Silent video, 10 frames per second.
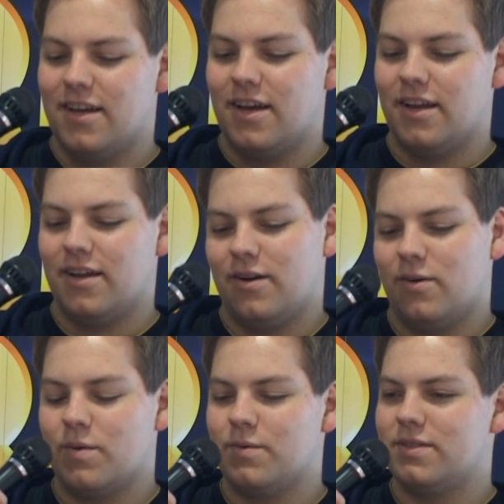and
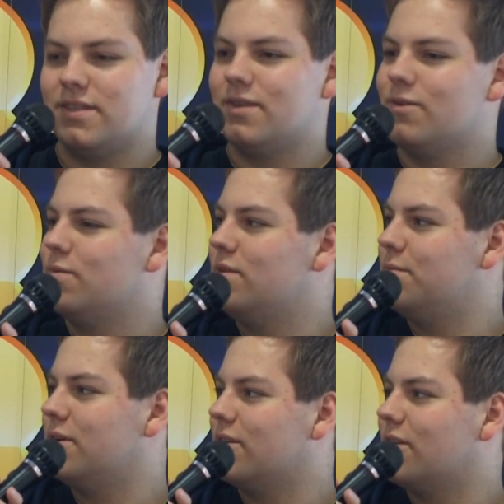we will see who will
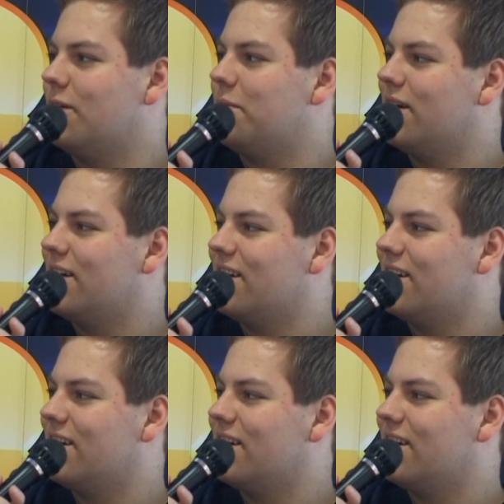be on top.